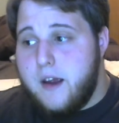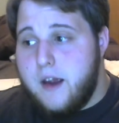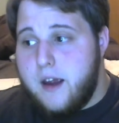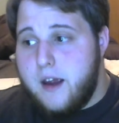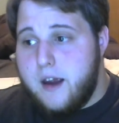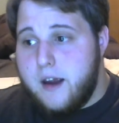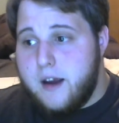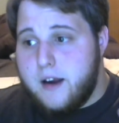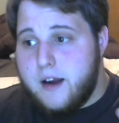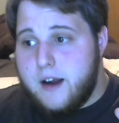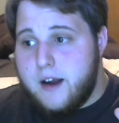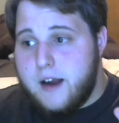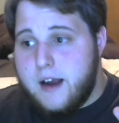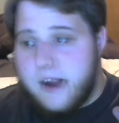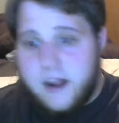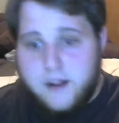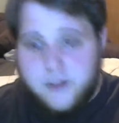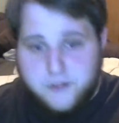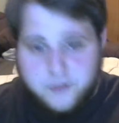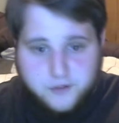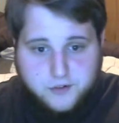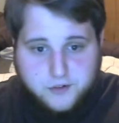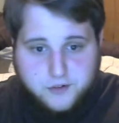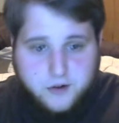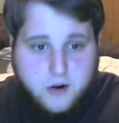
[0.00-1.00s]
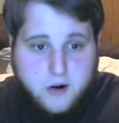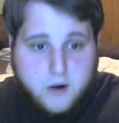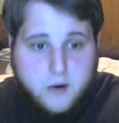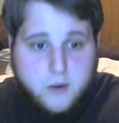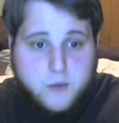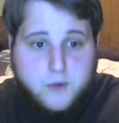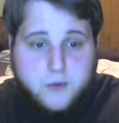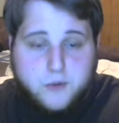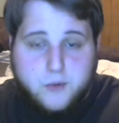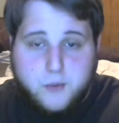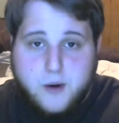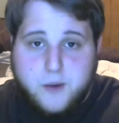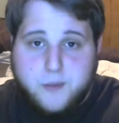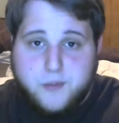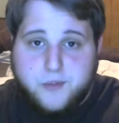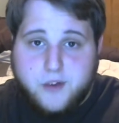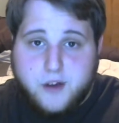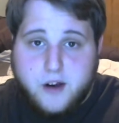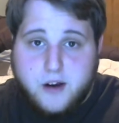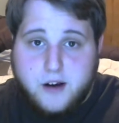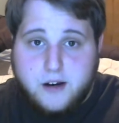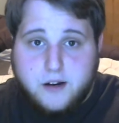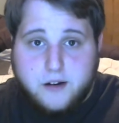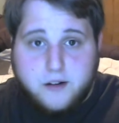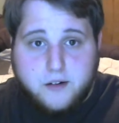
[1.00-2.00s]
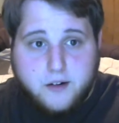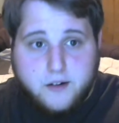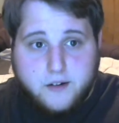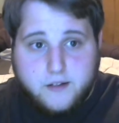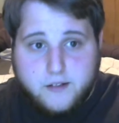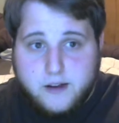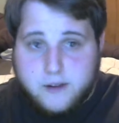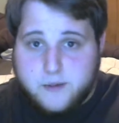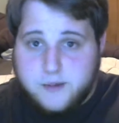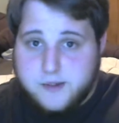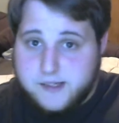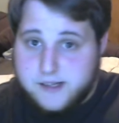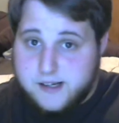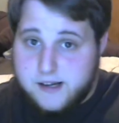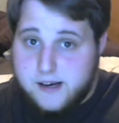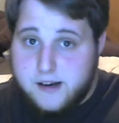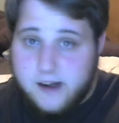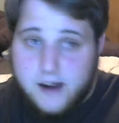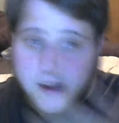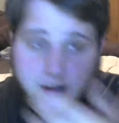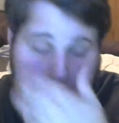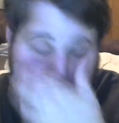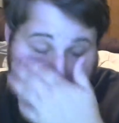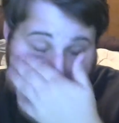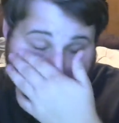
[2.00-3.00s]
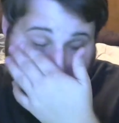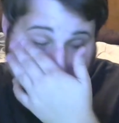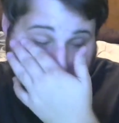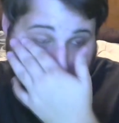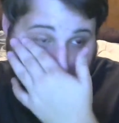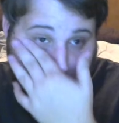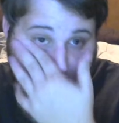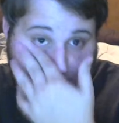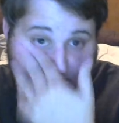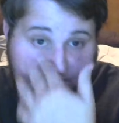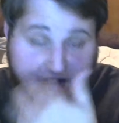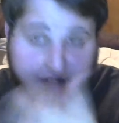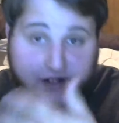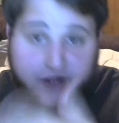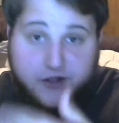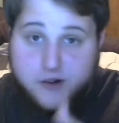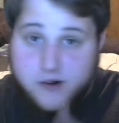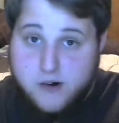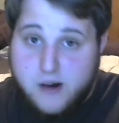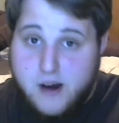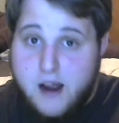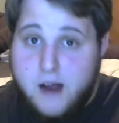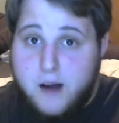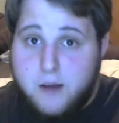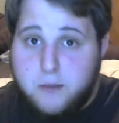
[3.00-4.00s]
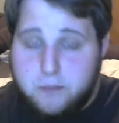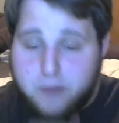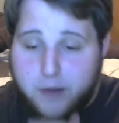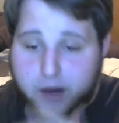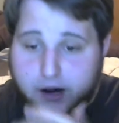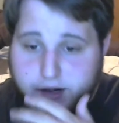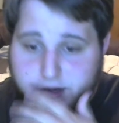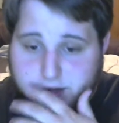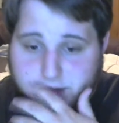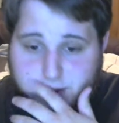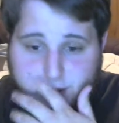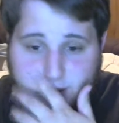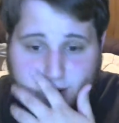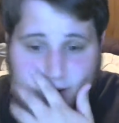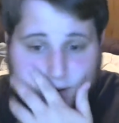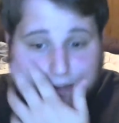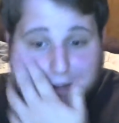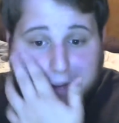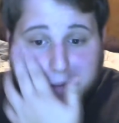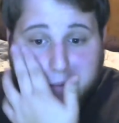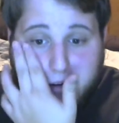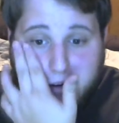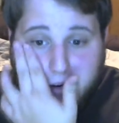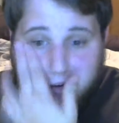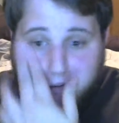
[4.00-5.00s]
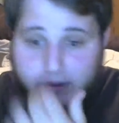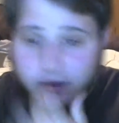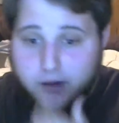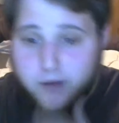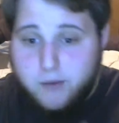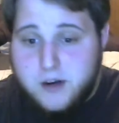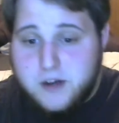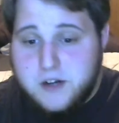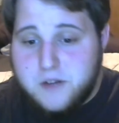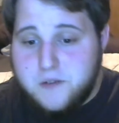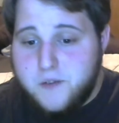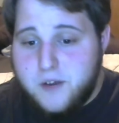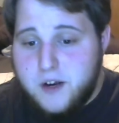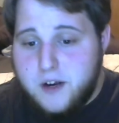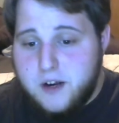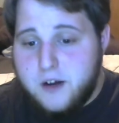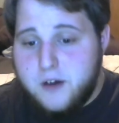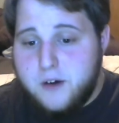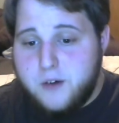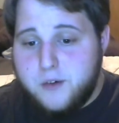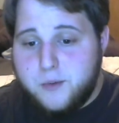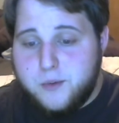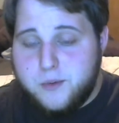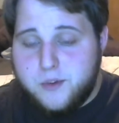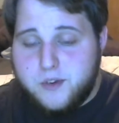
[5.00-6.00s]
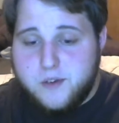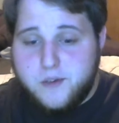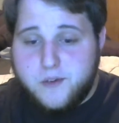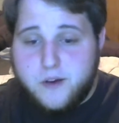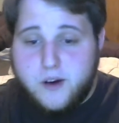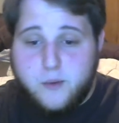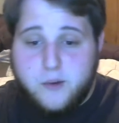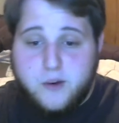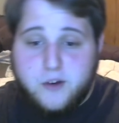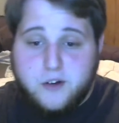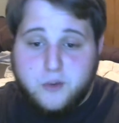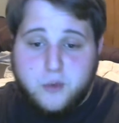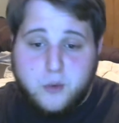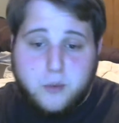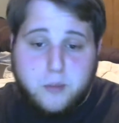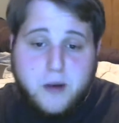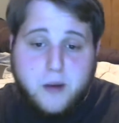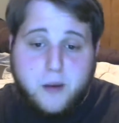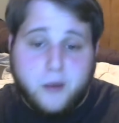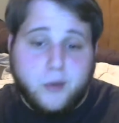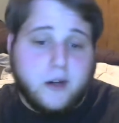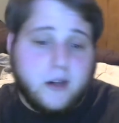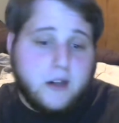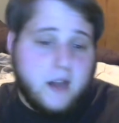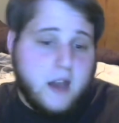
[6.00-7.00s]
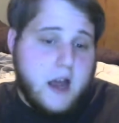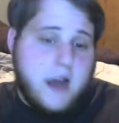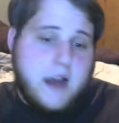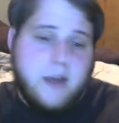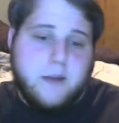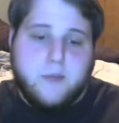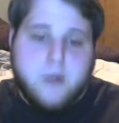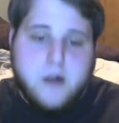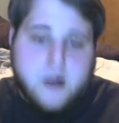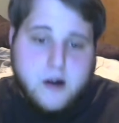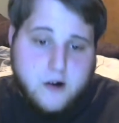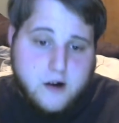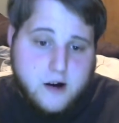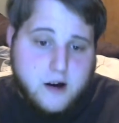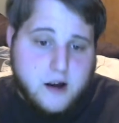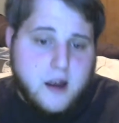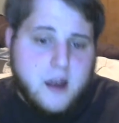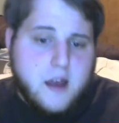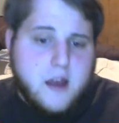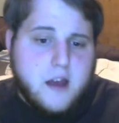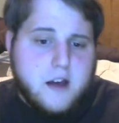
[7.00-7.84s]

and I had the Star Wars website, and that was it. I didn't really venture out much, and the only time I could really watch videos was if I went to a public library.